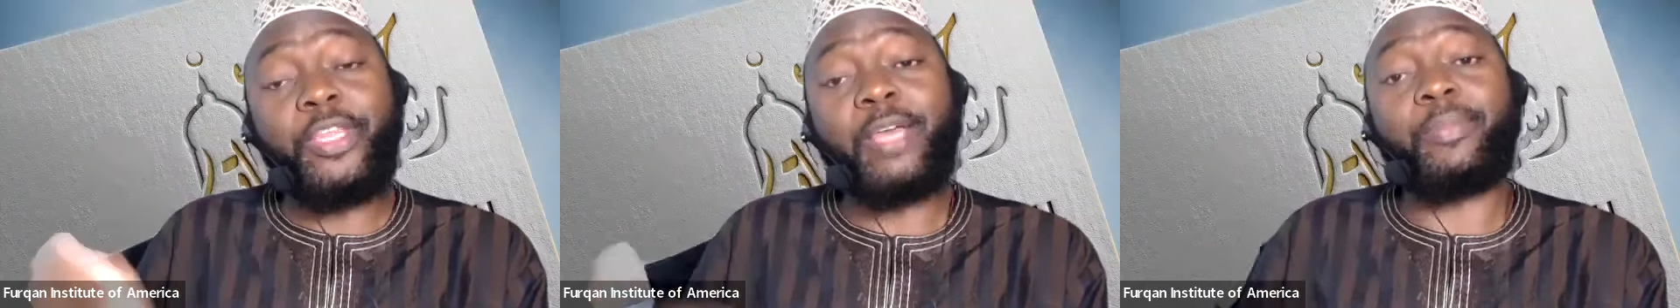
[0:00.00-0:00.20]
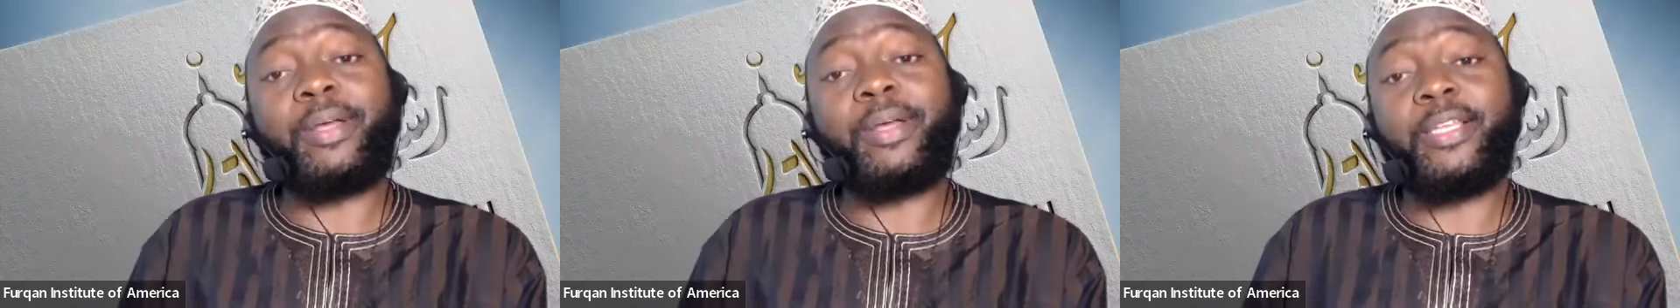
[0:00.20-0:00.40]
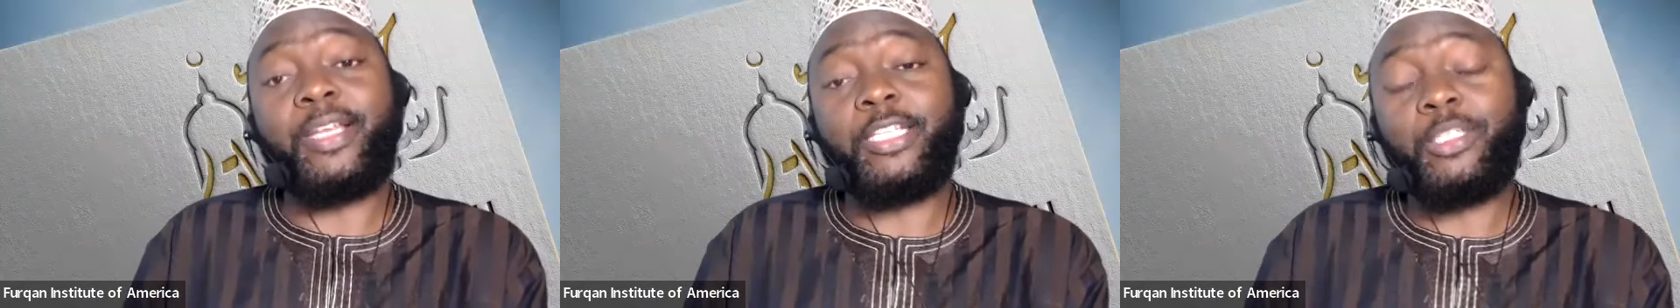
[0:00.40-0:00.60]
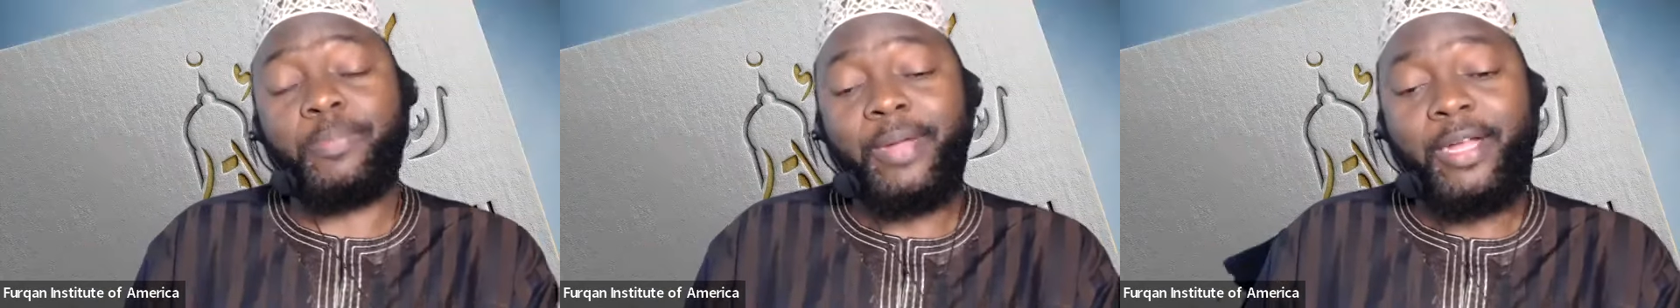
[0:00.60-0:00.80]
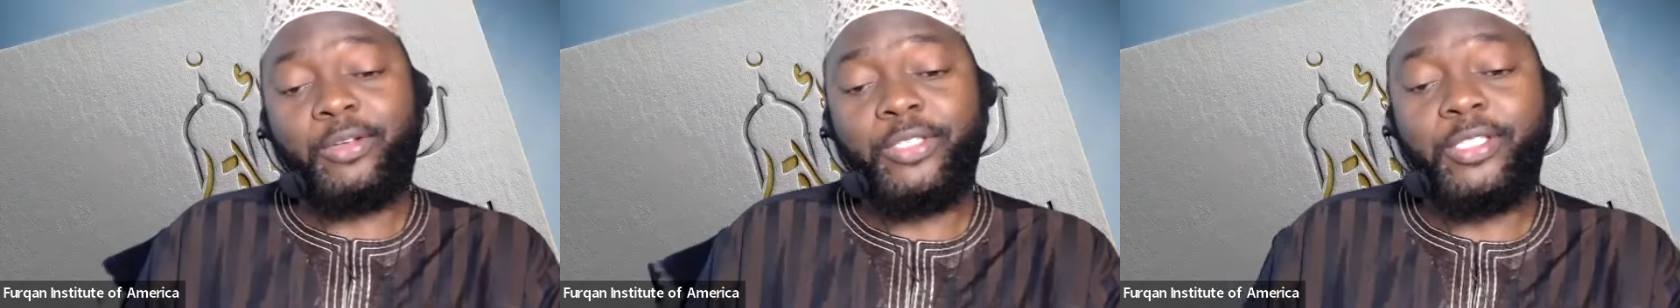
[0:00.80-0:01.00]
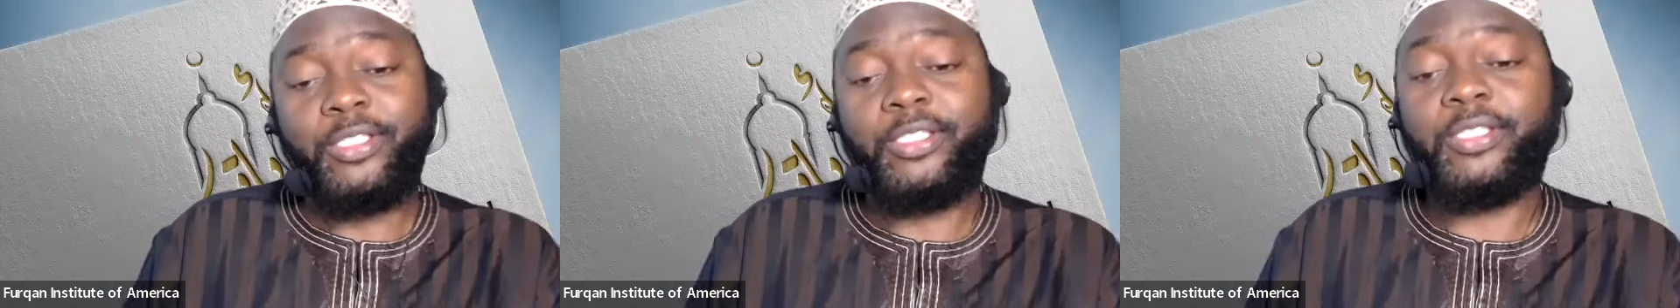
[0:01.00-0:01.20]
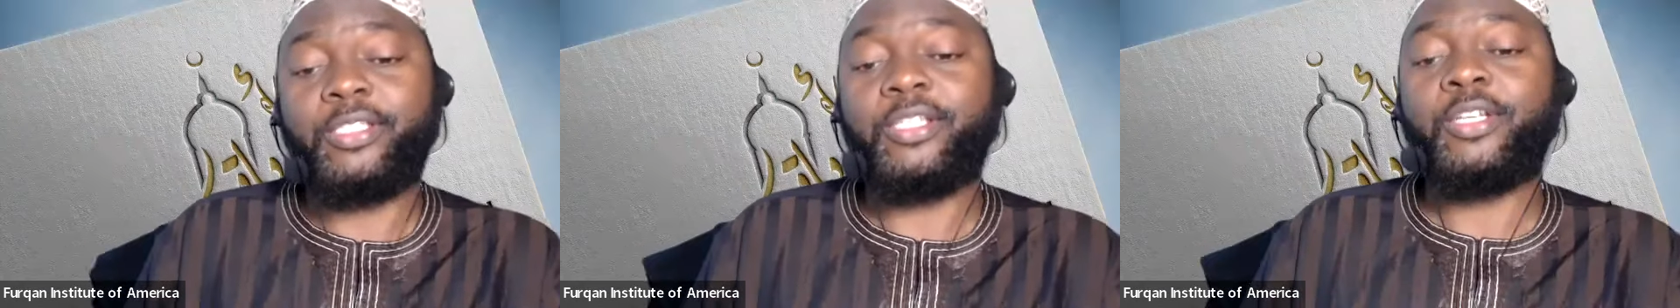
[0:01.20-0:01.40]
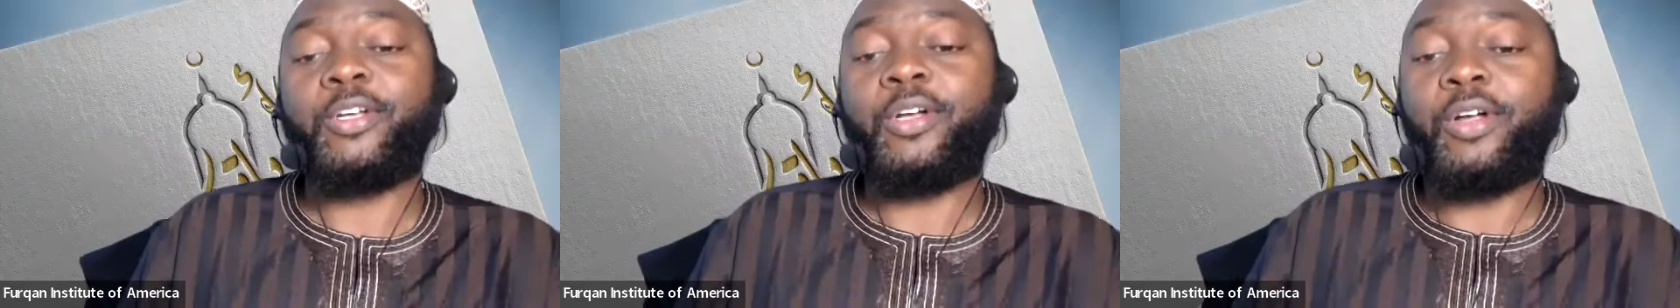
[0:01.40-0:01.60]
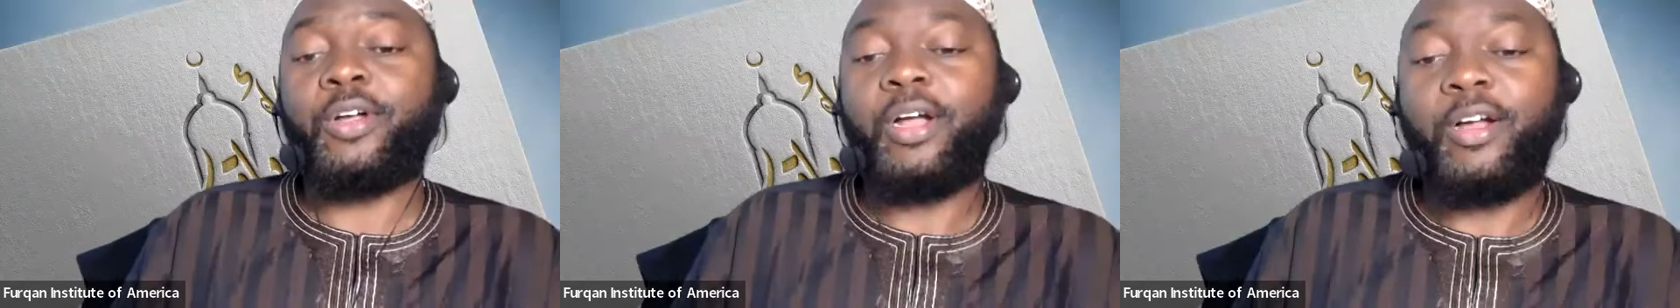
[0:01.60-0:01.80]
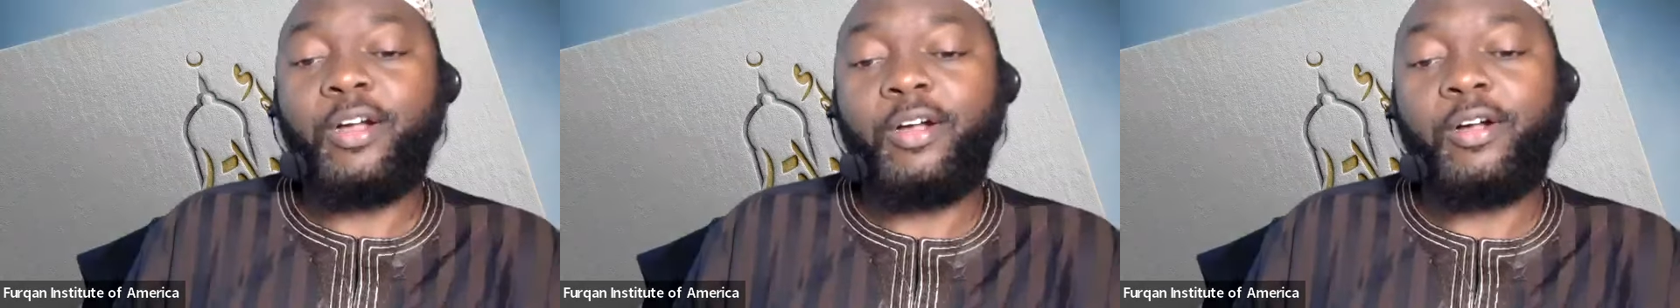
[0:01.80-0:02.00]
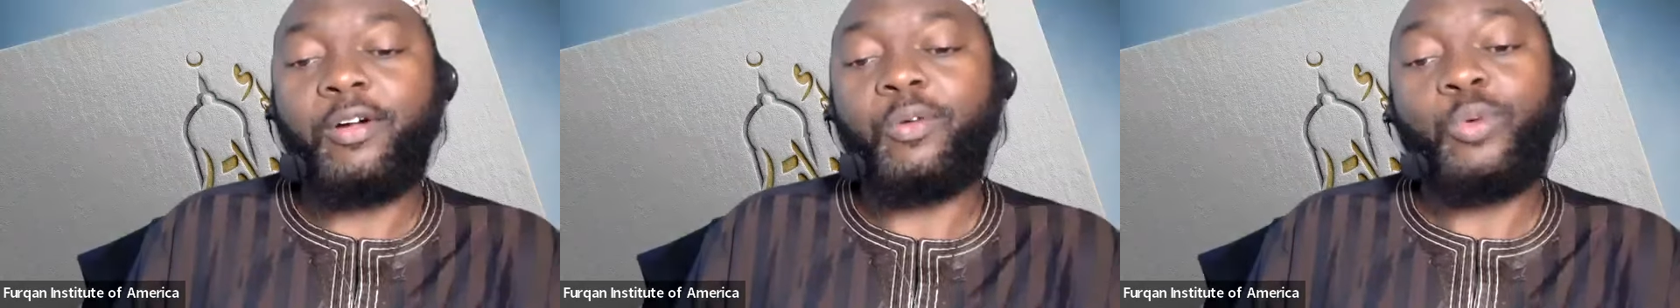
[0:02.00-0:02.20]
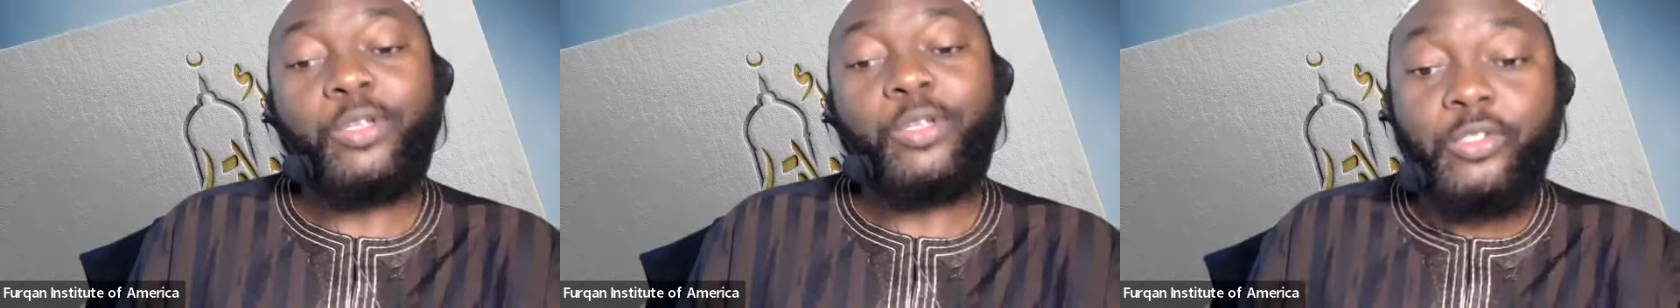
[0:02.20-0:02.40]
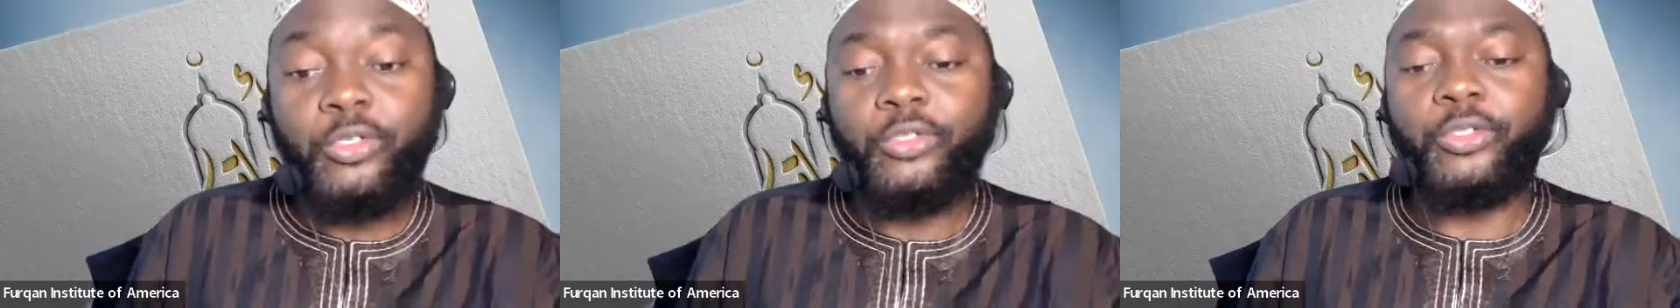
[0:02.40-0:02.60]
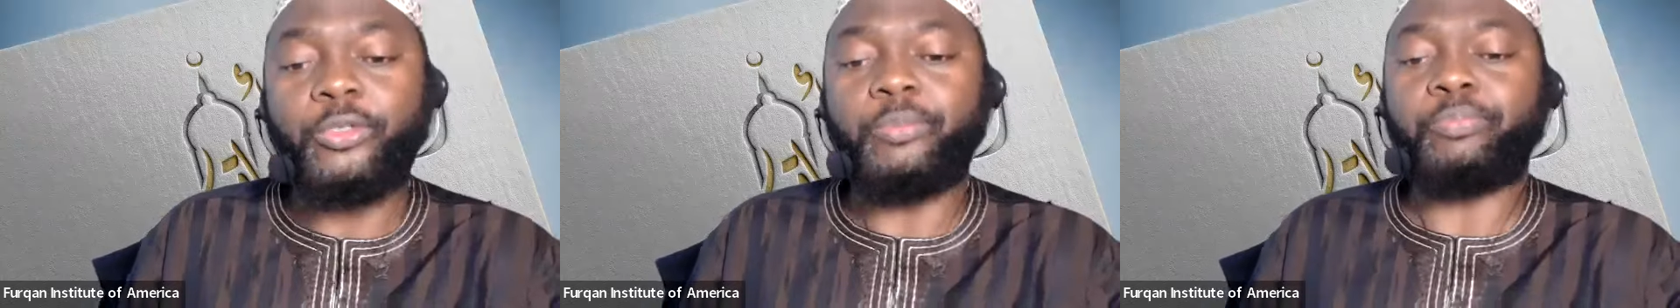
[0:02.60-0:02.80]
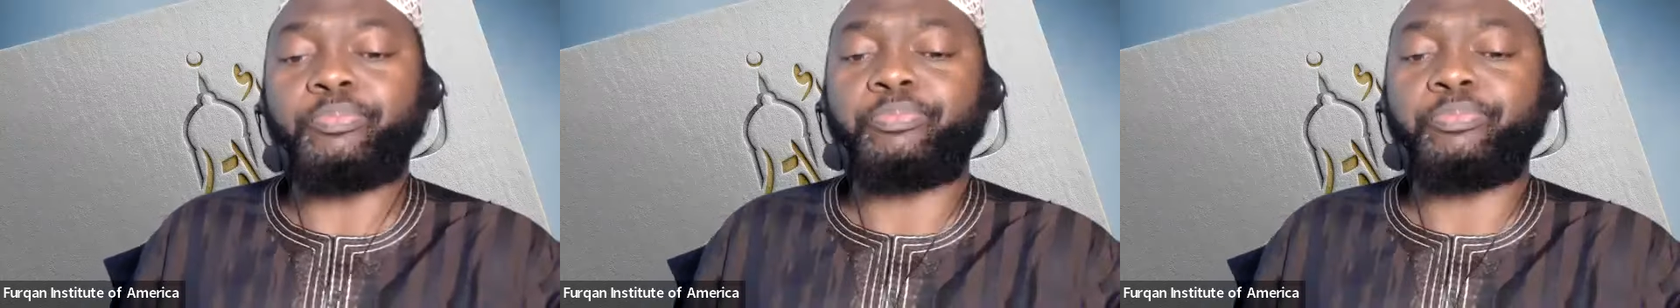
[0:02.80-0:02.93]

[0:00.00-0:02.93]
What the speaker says: them and their spouses was good.